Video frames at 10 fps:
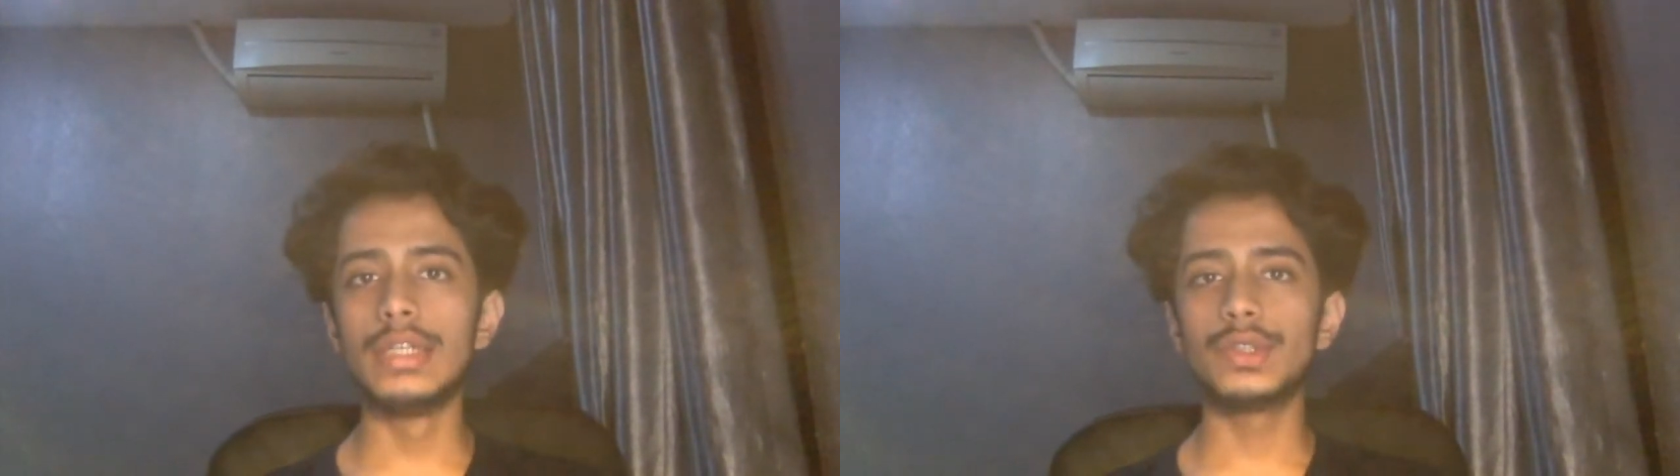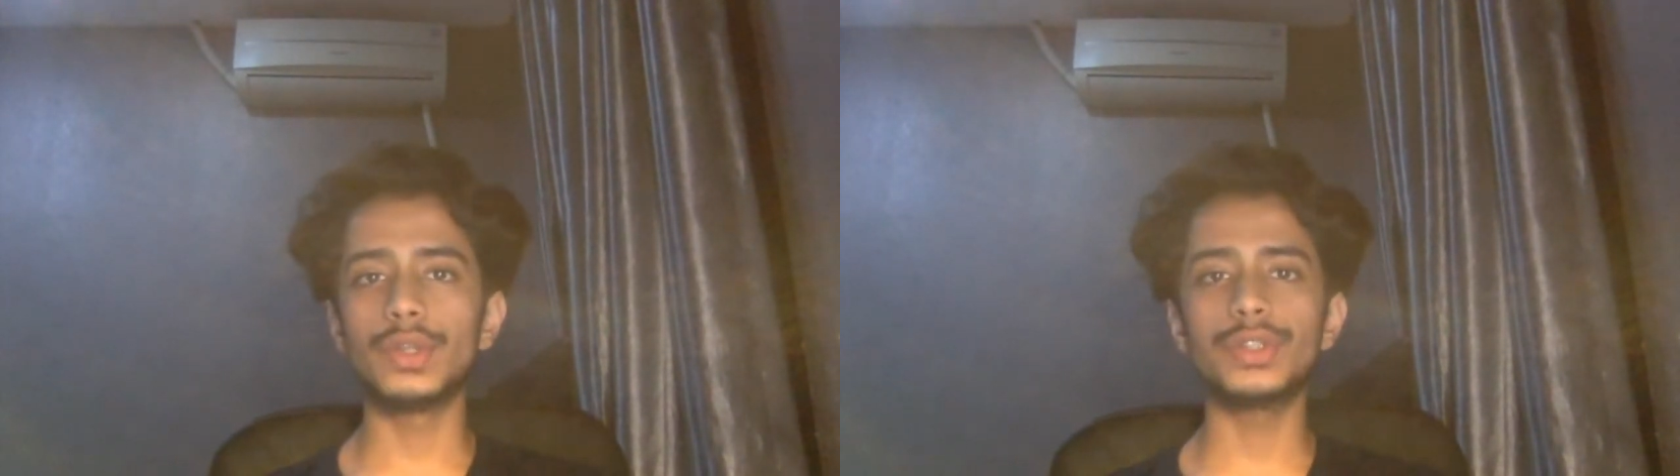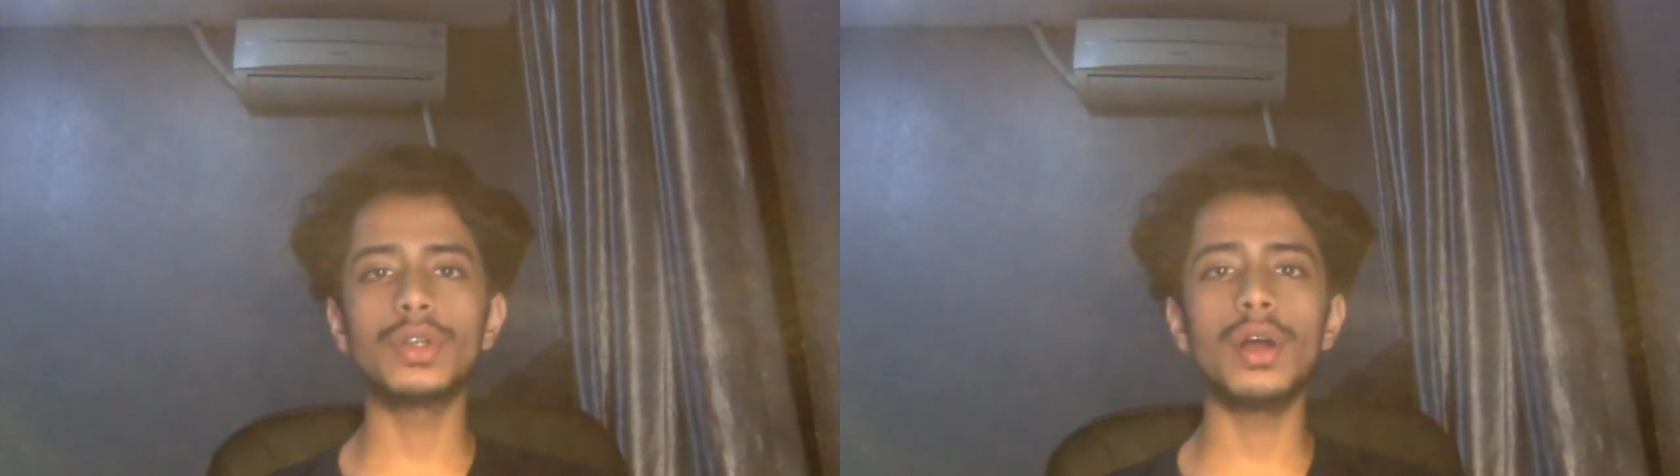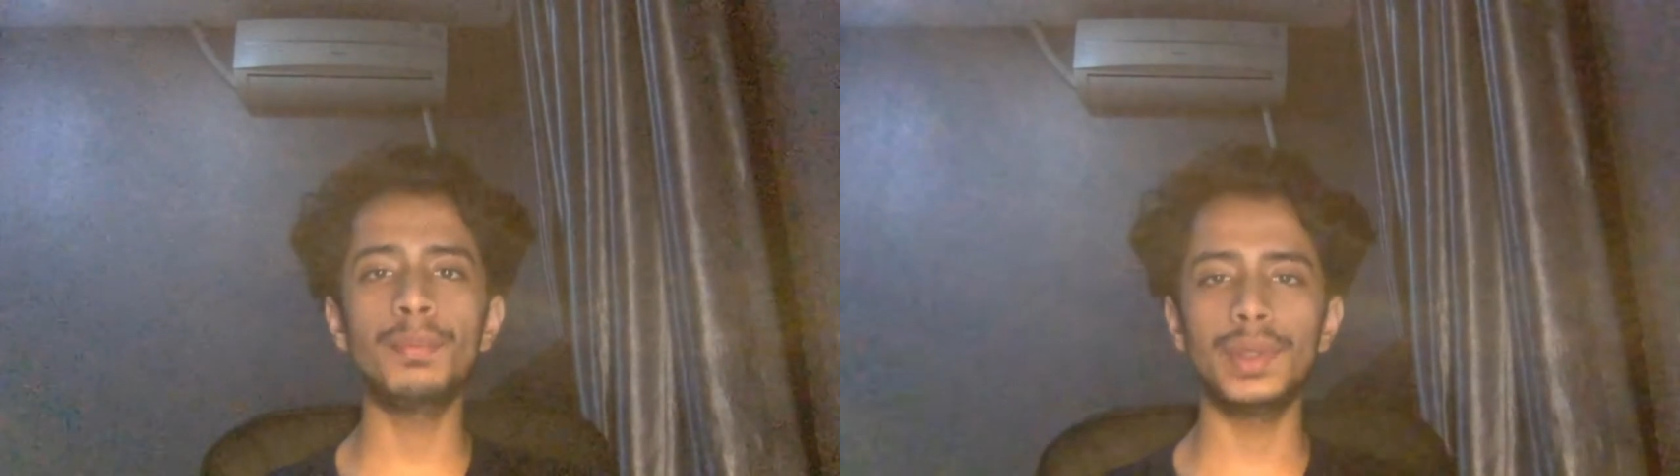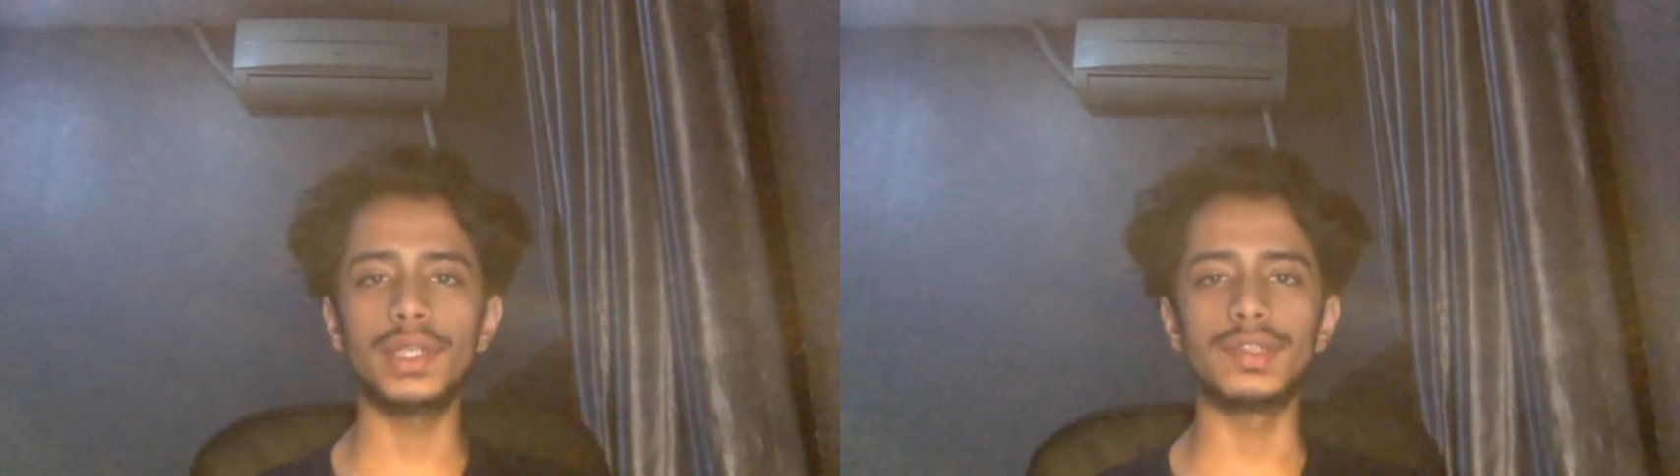social
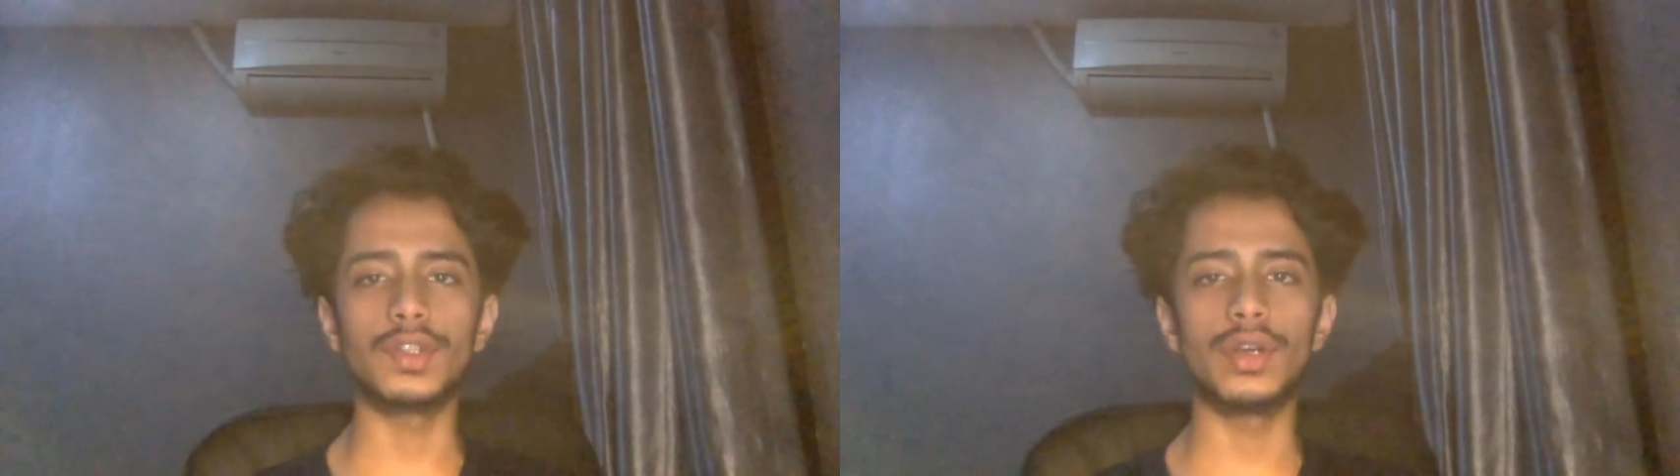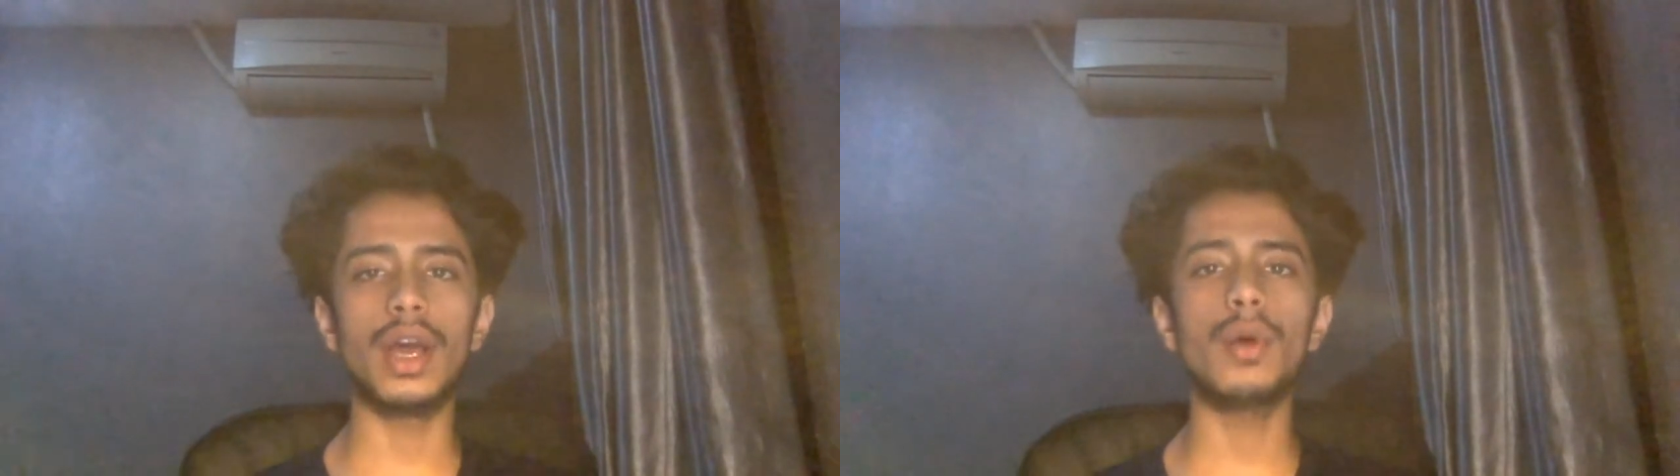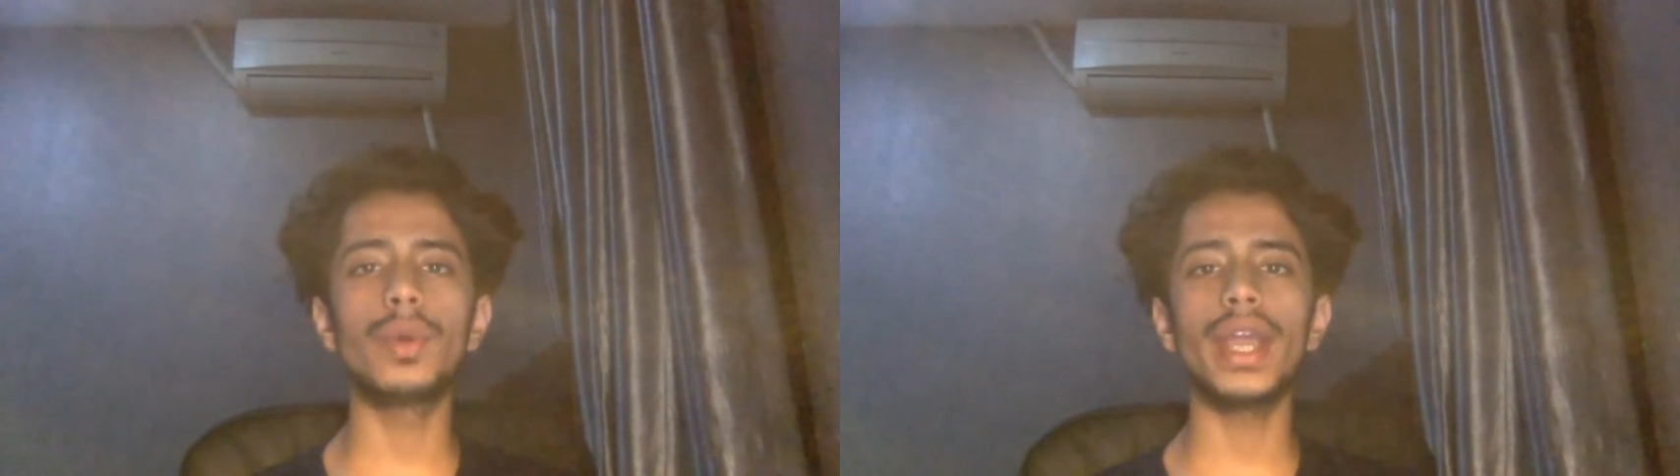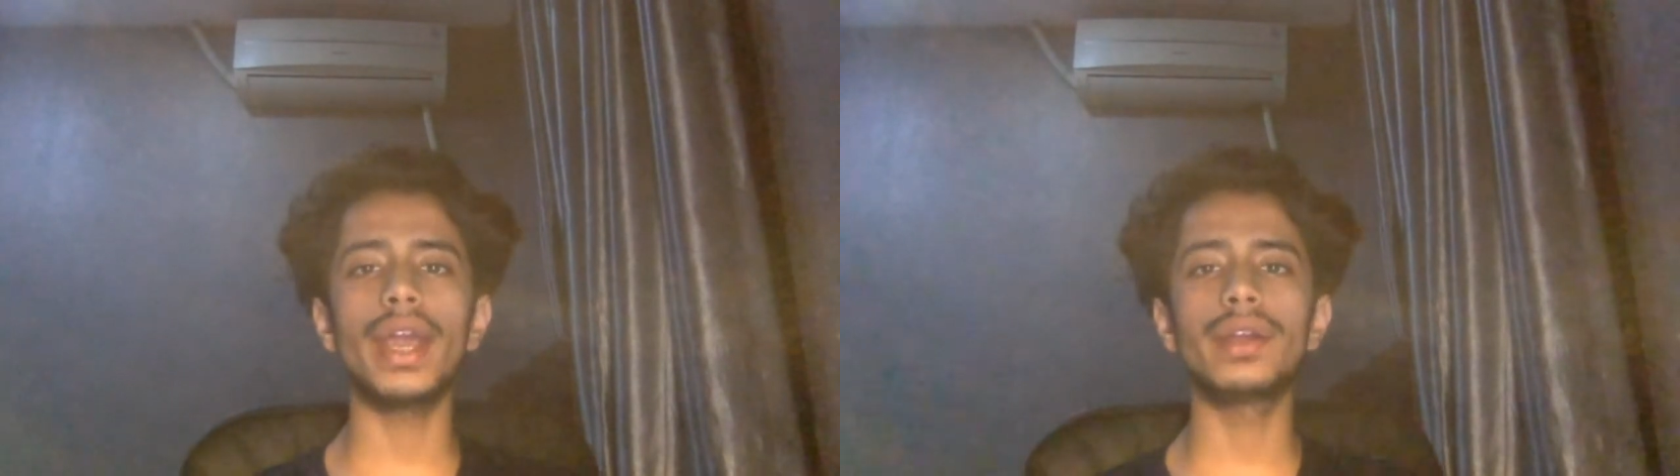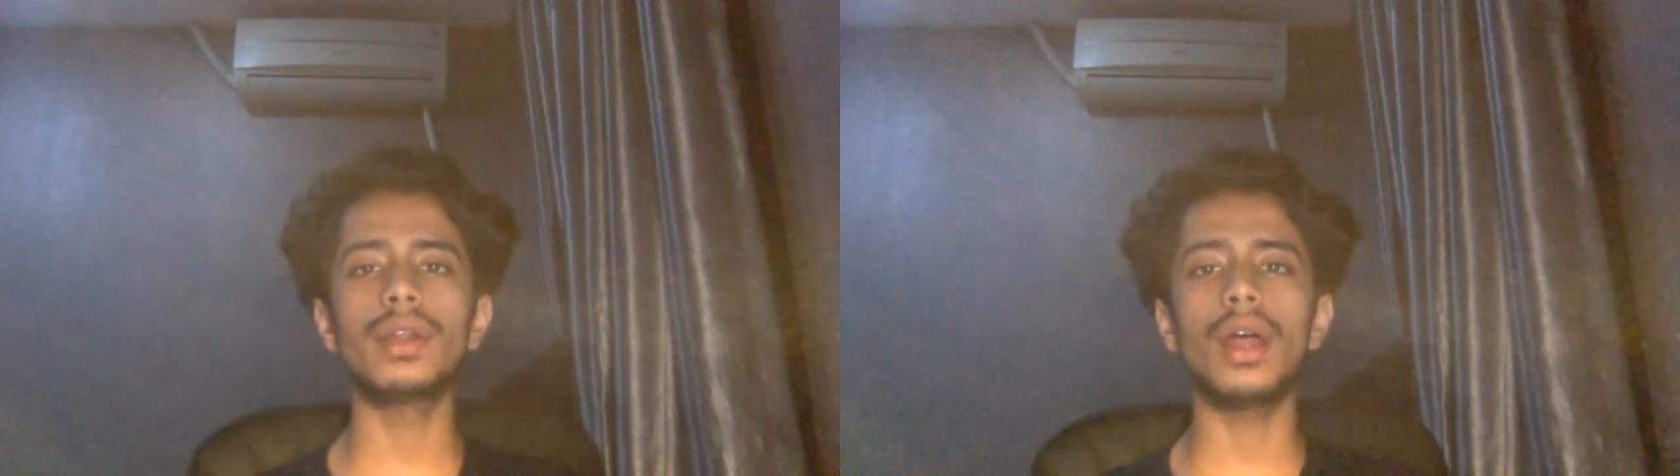competence on how we
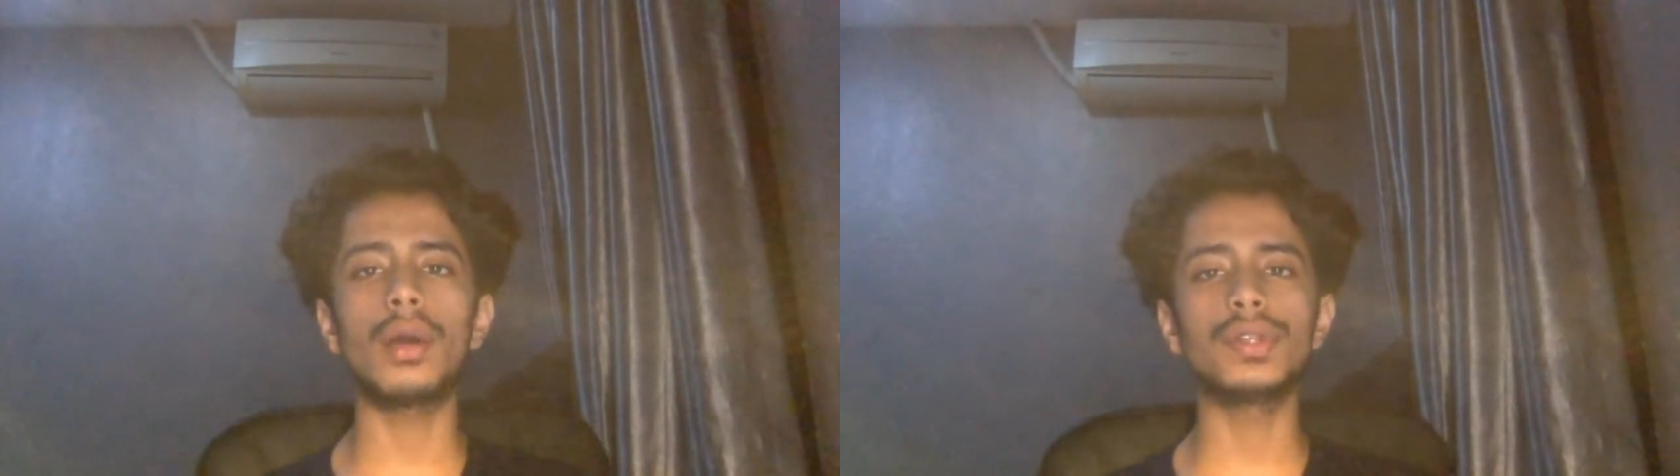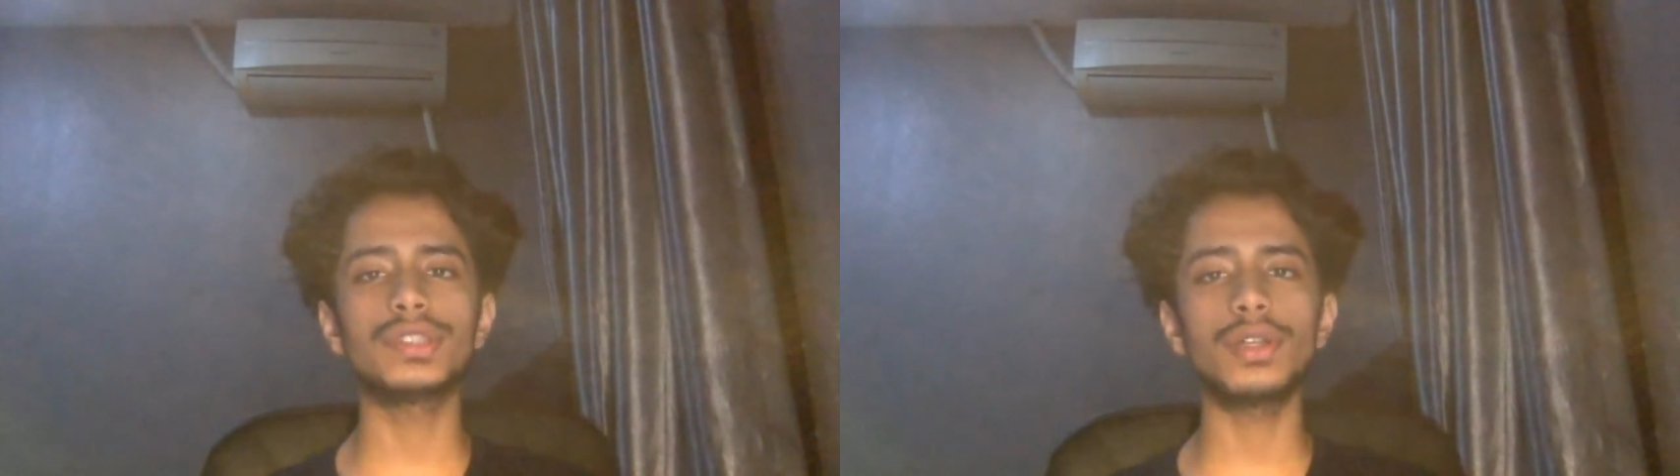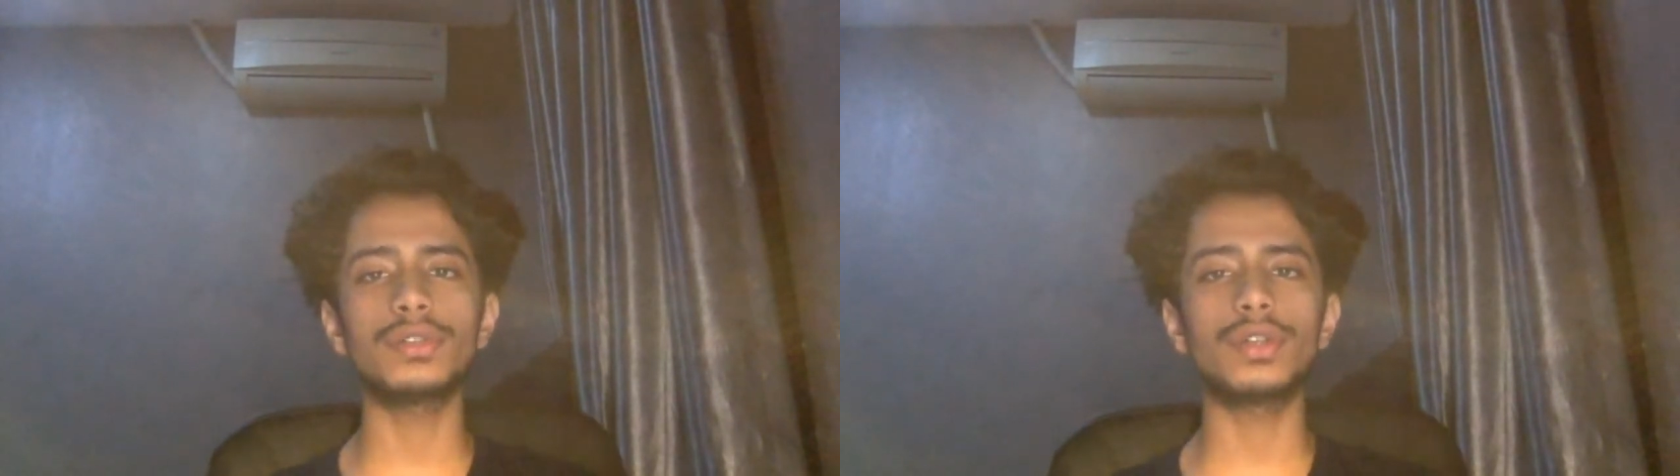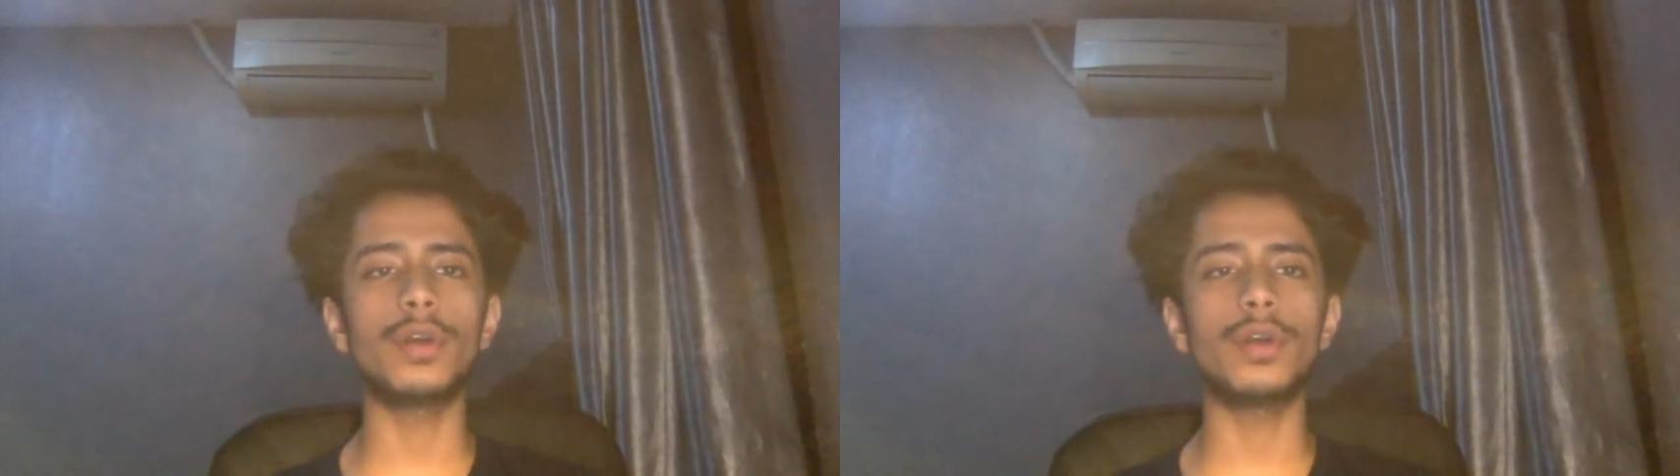handle ourselves